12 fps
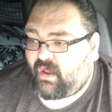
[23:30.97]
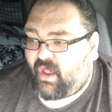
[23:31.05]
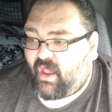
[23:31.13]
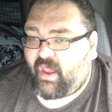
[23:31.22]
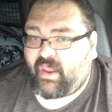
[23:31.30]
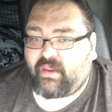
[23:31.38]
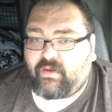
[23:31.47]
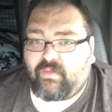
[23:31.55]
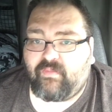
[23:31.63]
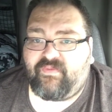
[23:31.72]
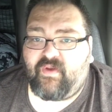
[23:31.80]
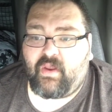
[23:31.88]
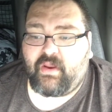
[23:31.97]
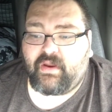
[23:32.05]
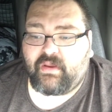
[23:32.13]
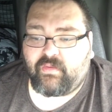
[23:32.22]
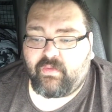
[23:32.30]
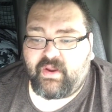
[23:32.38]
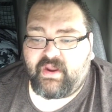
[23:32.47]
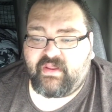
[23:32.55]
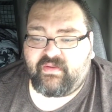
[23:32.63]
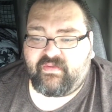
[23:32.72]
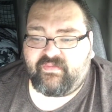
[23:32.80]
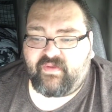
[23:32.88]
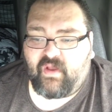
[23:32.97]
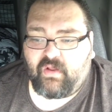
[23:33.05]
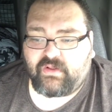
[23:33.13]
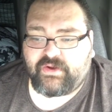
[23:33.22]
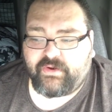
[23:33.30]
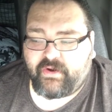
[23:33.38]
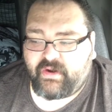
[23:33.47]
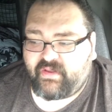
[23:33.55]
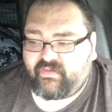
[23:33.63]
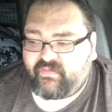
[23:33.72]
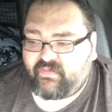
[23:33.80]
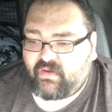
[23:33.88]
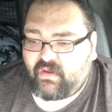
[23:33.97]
I find a creative alternative,